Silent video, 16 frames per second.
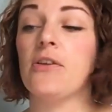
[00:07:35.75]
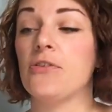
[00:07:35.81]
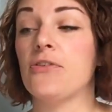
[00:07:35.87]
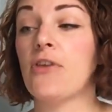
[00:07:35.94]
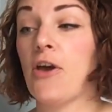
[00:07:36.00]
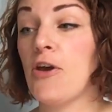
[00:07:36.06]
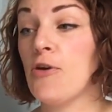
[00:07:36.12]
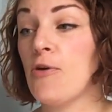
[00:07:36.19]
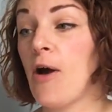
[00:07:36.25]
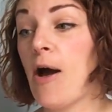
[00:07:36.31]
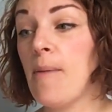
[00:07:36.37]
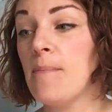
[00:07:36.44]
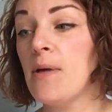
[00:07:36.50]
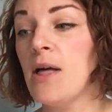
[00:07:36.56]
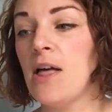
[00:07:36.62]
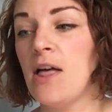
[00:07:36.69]
So
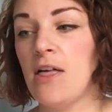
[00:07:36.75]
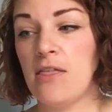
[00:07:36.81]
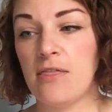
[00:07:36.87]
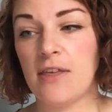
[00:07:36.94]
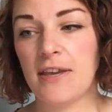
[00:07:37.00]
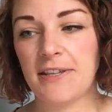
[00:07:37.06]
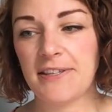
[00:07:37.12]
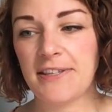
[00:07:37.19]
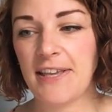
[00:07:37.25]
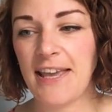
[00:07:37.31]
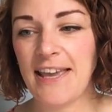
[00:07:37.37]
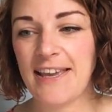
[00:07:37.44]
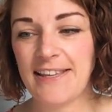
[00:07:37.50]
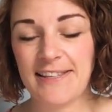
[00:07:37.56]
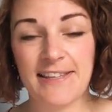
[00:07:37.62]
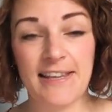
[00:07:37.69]
um, this
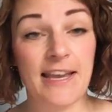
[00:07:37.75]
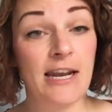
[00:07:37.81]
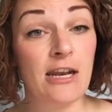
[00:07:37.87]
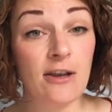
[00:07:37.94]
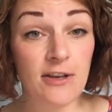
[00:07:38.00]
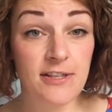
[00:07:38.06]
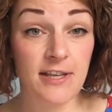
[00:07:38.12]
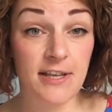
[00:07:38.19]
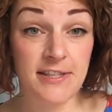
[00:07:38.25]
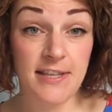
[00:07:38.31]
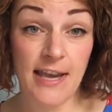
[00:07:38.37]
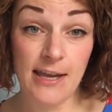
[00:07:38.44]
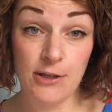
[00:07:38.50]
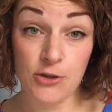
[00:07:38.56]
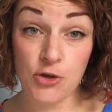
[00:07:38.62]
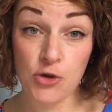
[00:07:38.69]
is, it looks like a
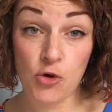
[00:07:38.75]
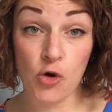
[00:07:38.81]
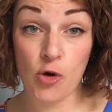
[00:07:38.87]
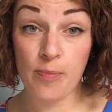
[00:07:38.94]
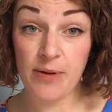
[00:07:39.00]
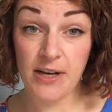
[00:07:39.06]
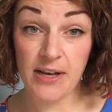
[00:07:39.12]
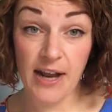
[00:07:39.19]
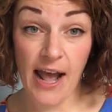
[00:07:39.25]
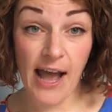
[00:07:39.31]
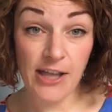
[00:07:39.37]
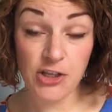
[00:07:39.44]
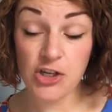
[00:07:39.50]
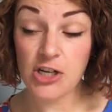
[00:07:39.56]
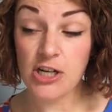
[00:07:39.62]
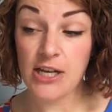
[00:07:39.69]
tailor's chalk, but it
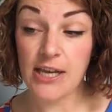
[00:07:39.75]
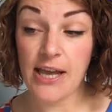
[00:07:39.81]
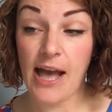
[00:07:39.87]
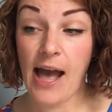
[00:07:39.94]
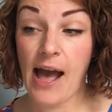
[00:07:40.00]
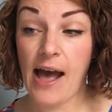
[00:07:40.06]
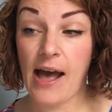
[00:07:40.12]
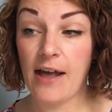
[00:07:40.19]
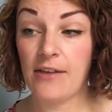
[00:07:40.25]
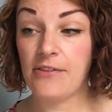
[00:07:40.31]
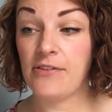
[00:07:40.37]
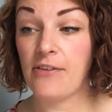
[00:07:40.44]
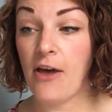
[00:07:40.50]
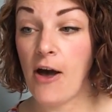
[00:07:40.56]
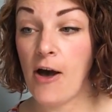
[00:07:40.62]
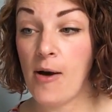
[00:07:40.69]
actually
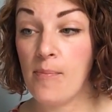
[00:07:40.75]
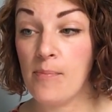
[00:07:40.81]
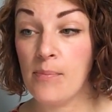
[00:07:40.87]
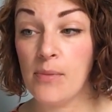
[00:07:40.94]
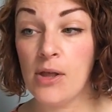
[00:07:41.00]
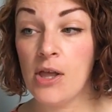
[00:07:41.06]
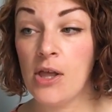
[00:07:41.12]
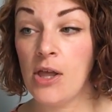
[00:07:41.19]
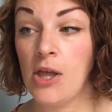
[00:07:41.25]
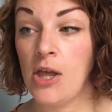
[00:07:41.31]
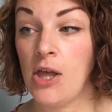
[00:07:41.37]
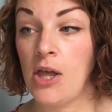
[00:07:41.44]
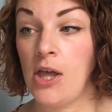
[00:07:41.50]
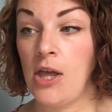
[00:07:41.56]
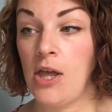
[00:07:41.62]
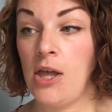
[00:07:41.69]
has um,
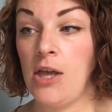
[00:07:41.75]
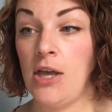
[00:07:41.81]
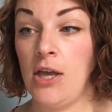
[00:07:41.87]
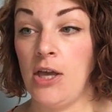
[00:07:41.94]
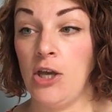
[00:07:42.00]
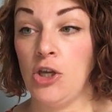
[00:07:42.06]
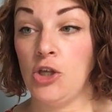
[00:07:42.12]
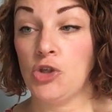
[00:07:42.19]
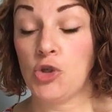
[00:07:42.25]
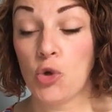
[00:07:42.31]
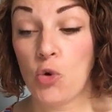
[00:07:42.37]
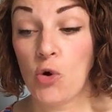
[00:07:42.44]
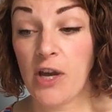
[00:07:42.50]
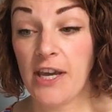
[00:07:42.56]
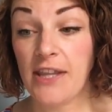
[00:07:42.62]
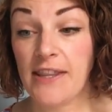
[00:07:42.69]

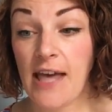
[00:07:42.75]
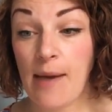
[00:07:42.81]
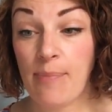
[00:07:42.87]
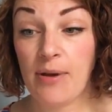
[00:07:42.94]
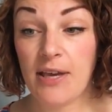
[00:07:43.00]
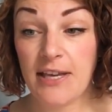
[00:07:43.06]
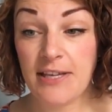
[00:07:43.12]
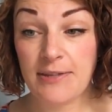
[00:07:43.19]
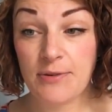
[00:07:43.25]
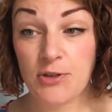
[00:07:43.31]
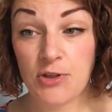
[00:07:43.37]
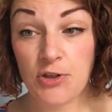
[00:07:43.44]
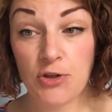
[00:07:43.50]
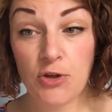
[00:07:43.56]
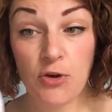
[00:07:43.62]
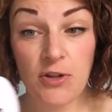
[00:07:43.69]
chalk in there, but
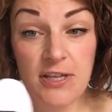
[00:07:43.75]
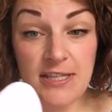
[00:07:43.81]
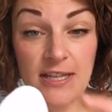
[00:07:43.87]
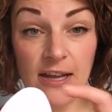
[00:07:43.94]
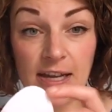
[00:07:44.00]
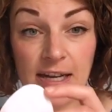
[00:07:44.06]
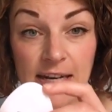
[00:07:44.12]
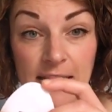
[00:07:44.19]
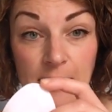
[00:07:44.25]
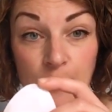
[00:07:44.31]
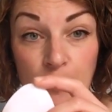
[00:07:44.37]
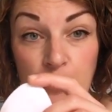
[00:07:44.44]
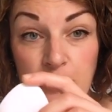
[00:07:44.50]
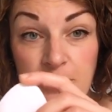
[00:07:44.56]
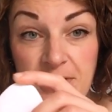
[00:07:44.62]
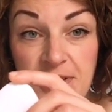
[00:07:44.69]
it's just got this like little
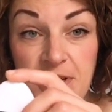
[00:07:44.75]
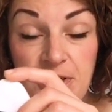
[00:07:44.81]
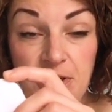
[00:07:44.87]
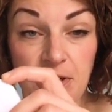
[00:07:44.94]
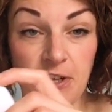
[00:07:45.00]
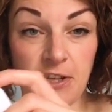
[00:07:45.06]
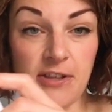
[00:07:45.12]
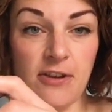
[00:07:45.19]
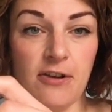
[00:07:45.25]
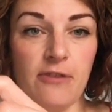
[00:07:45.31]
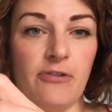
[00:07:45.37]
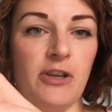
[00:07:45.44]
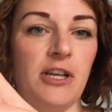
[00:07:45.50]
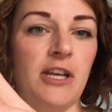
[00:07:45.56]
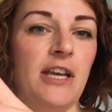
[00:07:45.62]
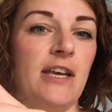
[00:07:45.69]
precision, I don't know
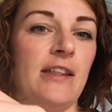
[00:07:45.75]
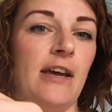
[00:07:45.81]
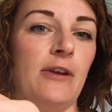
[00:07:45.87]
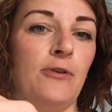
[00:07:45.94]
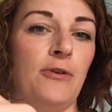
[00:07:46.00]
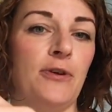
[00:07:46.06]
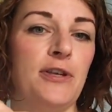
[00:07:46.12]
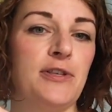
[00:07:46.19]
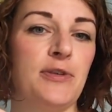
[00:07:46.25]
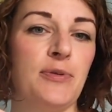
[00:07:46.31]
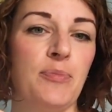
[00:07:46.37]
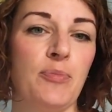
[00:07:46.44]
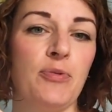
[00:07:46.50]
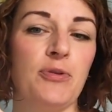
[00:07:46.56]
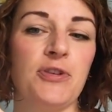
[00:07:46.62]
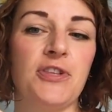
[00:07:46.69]
if you can hear that noise,
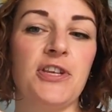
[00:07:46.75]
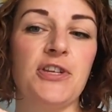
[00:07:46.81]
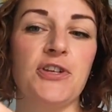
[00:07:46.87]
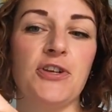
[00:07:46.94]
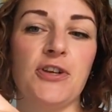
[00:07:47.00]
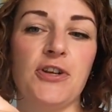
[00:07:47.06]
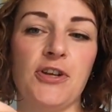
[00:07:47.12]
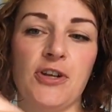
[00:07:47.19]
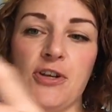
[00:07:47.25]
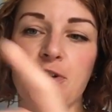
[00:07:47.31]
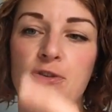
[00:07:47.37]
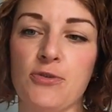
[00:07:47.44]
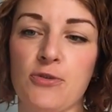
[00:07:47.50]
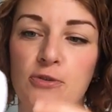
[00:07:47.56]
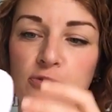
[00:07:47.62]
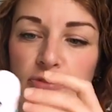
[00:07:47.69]
precision
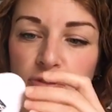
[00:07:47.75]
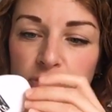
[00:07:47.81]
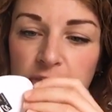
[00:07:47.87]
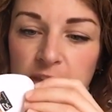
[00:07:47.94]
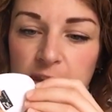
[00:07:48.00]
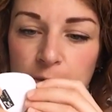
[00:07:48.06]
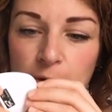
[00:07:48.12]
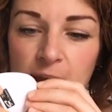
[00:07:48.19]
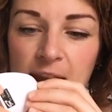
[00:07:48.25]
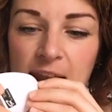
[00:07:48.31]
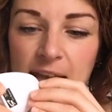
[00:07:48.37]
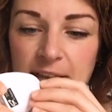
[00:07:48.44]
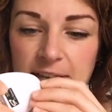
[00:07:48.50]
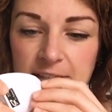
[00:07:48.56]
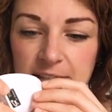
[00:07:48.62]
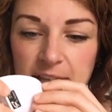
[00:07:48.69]
sort of thing where it
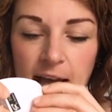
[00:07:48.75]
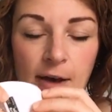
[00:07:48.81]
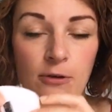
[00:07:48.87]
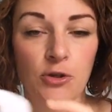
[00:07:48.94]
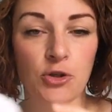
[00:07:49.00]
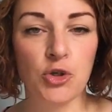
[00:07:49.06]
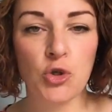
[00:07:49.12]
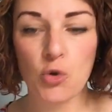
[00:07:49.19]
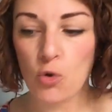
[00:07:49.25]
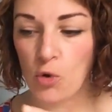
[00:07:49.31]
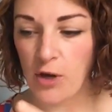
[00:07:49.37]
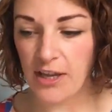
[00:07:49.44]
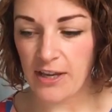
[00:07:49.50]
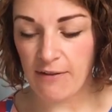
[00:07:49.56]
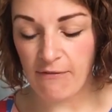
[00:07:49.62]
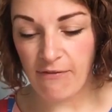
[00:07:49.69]
lets out the
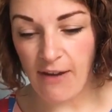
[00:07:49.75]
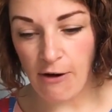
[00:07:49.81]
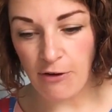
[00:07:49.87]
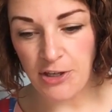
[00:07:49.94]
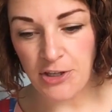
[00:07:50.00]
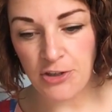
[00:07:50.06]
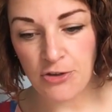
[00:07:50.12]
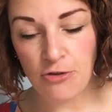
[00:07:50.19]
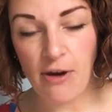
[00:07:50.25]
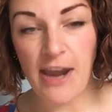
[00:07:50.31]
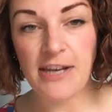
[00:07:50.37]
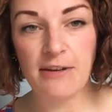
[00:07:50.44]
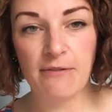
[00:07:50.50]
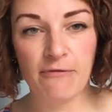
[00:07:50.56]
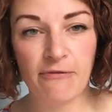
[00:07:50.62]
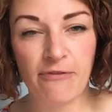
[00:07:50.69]
chalk in a very
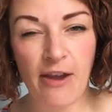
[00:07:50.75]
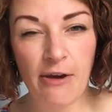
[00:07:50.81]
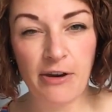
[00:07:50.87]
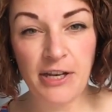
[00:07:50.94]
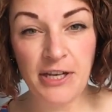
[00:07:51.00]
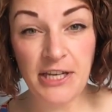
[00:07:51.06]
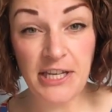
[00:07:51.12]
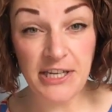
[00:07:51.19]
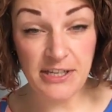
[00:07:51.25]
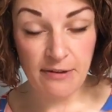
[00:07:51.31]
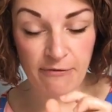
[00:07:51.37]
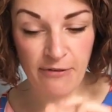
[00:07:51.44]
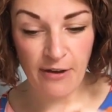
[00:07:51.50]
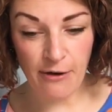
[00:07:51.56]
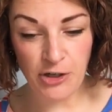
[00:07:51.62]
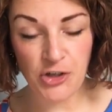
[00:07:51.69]
straight and very neat
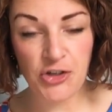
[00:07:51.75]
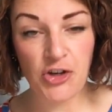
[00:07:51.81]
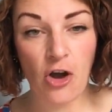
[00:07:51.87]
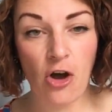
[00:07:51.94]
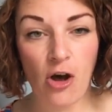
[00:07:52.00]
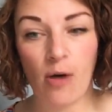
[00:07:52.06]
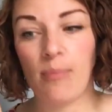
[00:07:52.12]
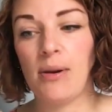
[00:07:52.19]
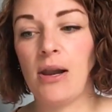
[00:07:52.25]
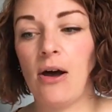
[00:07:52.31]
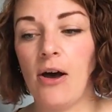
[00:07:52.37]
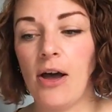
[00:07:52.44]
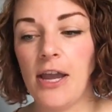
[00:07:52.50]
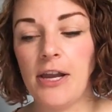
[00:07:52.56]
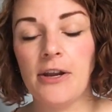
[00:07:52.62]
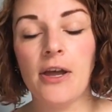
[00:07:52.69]
and very sharp
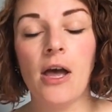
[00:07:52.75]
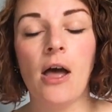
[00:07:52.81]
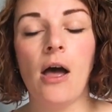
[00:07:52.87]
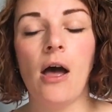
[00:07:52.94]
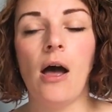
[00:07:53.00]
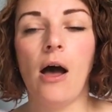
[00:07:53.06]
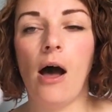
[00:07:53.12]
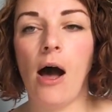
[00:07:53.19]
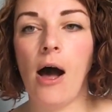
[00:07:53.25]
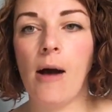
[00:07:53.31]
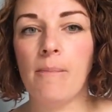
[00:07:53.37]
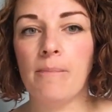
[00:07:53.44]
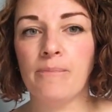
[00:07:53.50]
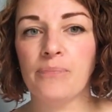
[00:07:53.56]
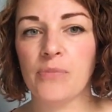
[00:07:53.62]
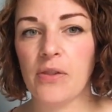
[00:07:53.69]
line.
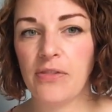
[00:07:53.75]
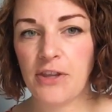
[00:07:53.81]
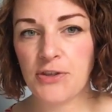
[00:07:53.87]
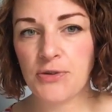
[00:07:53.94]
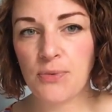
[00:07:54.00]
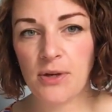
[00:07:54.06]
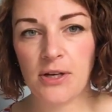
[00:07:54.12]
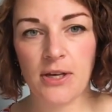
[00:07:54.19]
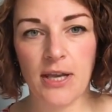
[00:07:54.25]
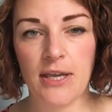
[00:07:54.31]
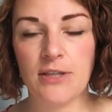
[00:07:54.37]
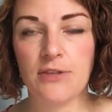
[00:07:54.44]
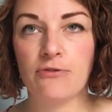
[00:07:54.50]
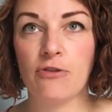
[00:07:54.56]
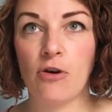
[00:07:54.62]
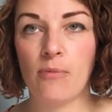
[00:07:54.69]
Um, this one
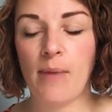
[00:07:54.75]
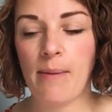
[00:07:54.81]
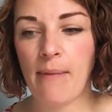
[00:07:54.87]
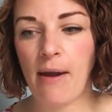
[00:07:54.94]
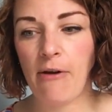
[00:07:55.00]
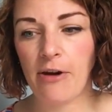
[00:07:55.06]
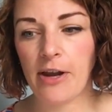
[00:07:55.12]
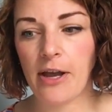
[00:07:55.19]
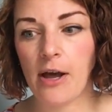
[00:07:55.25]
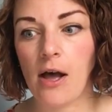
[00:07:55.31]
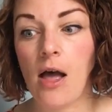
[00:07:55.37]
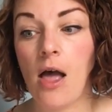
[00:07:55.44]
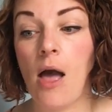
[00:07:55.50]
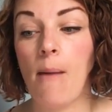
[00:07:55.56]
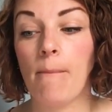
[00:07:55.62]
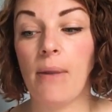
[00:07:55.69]
is from
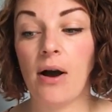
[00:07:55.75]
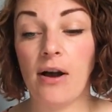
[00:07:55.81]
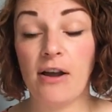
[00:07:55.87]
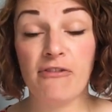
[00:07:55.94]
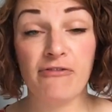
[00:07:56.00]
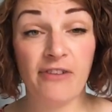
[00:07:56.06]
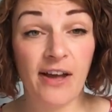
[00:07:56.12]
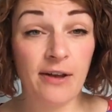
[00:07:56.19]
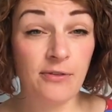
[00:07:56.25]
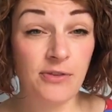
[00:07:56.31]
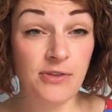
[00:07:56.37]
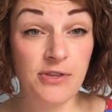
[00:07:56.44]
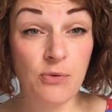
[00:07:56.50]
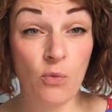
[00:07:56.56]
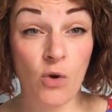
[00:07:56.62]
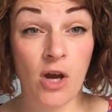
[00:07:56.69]
America, but I
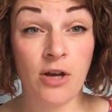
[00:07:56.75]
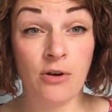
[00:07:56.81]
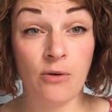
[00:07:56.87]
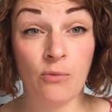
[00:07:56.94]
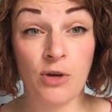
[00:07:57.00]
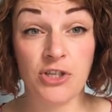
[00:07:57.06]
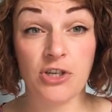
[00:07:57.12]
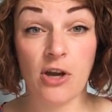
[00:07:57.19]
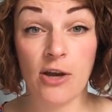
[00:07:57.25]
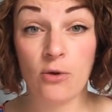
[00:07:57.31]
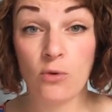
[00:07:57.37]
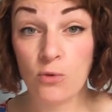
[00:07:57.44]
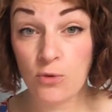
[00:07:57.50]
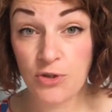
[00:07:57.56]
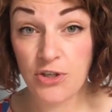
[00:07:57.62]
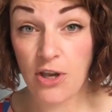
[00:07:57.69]
found one which I
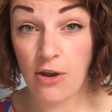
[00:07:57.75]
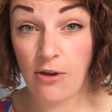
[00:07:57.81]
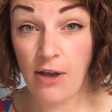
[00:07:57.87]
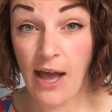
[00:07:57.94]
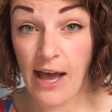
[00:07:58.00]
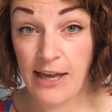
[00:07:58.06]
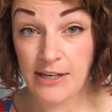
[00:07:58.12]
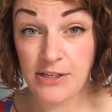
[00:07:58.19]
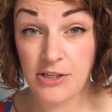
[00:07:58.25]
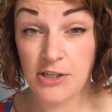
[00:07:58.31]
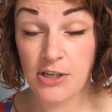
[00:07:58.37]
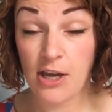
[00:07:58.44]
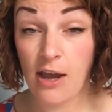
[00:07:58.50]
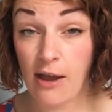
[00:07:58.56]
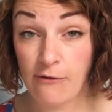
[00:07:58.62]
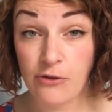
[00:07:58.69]
also had
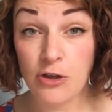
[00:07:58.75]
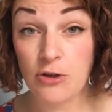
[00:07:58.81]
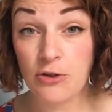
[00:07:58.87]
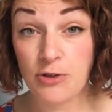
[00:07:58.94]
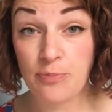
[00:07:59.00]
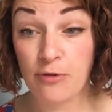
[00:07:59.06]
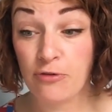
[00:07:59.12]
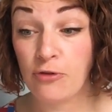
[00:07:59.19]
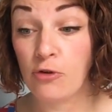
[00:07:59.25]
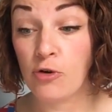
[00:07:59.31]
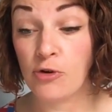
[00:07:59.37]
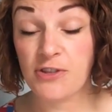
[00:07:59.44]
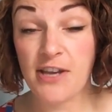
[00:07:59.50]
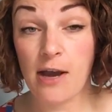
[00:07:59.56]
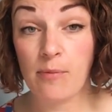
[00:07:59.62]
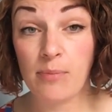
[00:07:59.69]
have used
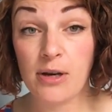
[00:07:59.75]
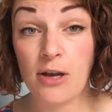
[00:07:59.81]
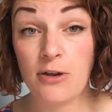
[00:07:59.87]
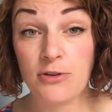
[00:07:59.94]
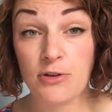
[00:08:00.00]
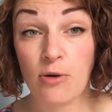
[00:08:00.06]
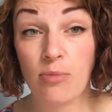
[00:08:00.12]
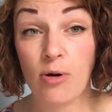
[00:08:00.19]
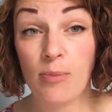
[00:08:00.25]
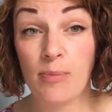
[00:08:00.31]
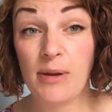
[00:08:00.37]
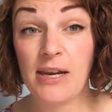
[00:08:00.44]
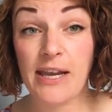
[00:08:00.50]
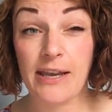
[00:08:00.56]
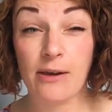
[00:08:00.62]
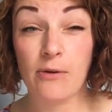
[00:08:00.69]
before down below, so I'll
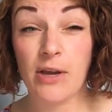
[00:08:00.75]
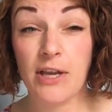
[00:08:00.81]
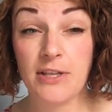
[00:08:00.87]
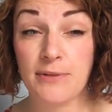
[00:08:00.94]
pop a link.